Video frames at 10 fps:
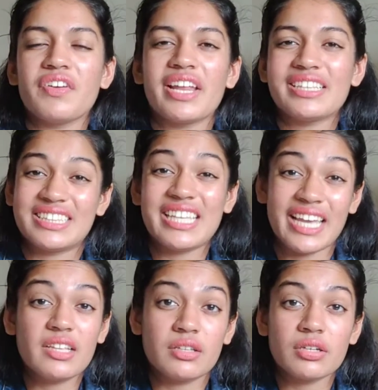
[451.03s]
very
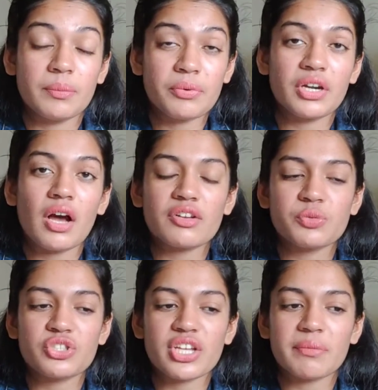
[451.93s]
thick
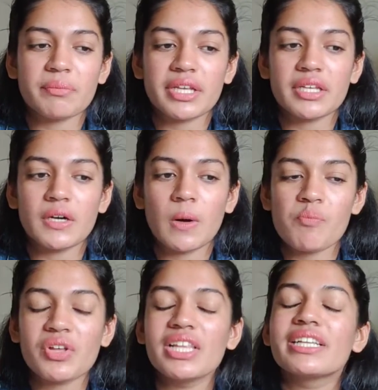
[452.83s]
products which can be
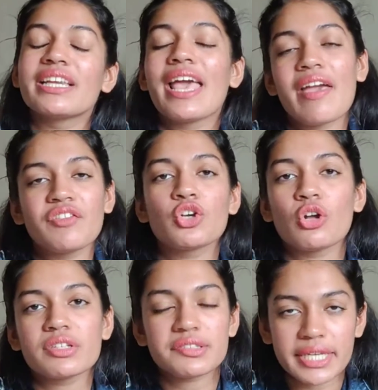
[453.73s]
a little heavier
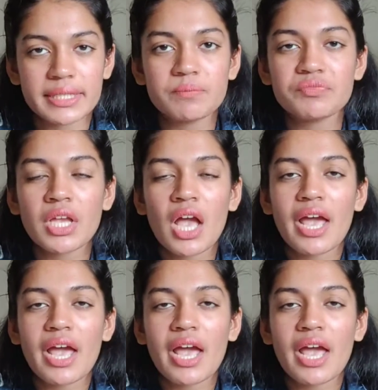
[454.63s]
on the skin.